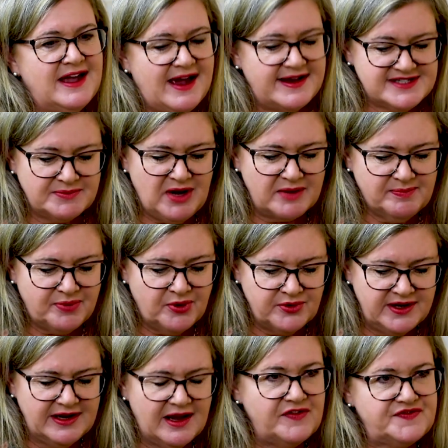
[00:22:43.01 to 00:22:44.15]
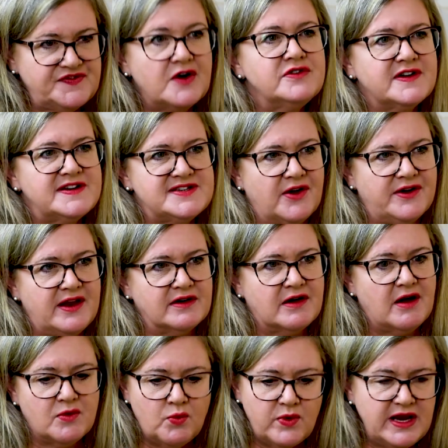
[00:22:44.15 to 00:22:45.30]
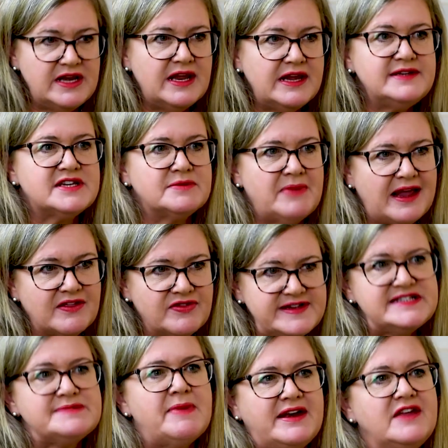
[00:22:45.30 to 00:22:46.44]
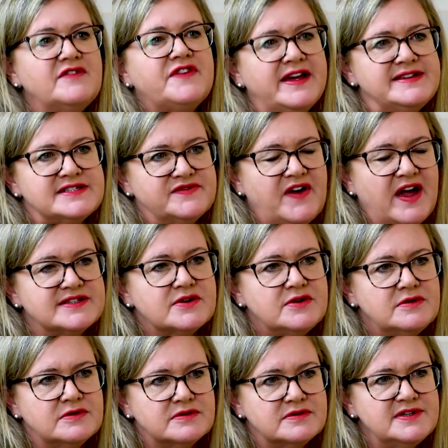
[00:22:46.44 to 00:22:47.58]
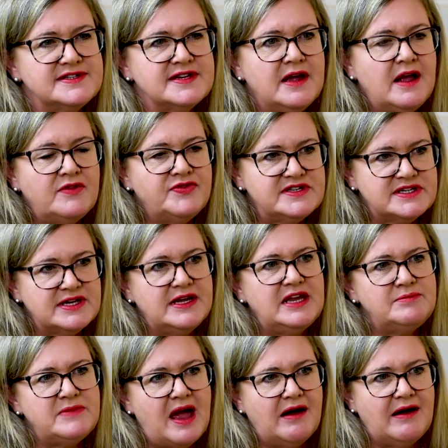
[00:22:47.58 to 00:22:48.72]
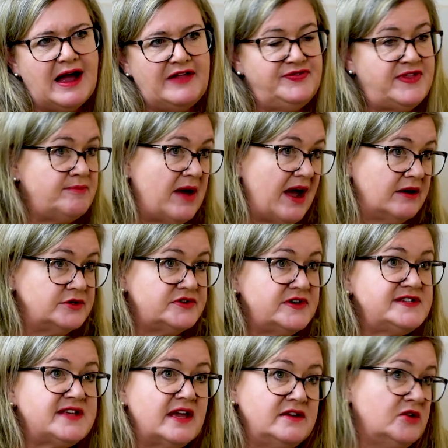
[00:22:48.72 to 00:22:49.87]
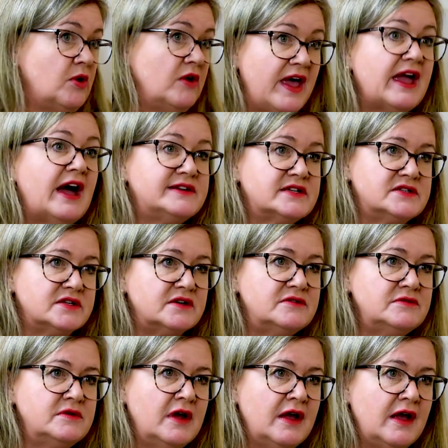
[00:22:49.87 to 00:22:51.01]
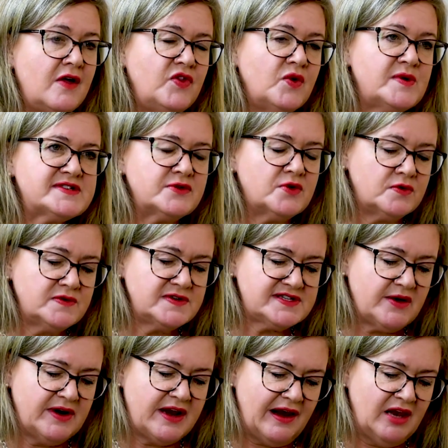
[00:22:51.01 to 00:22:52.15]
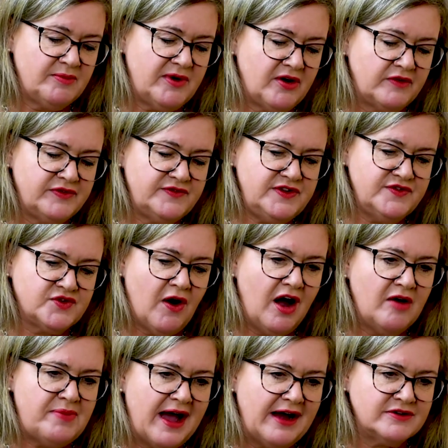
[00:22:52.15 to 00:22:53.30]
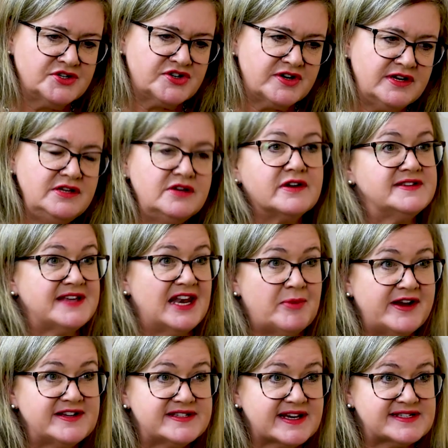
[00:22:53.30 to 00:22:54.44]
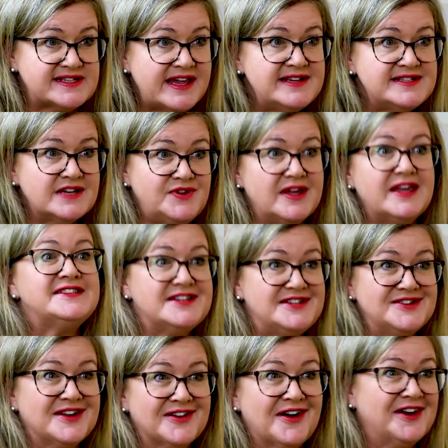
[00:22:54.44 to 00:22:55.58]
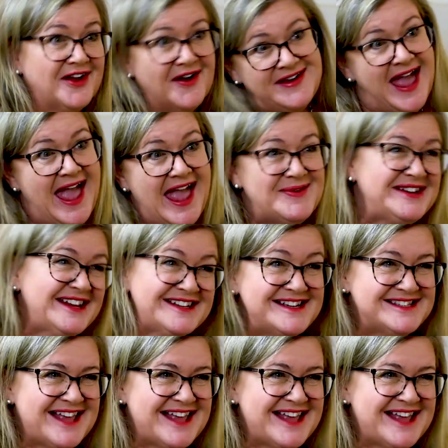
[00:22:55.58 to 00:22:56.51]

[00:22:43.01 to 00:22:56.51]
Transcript: And so by putting a focus on it and going, we need to make this many face-to-face calls, the team now had their boundaries. They knew what they had to do. There was also an element of, if you've got a boundary, you can celebrate success. If you hit it, you can kind of go, yay, we did it.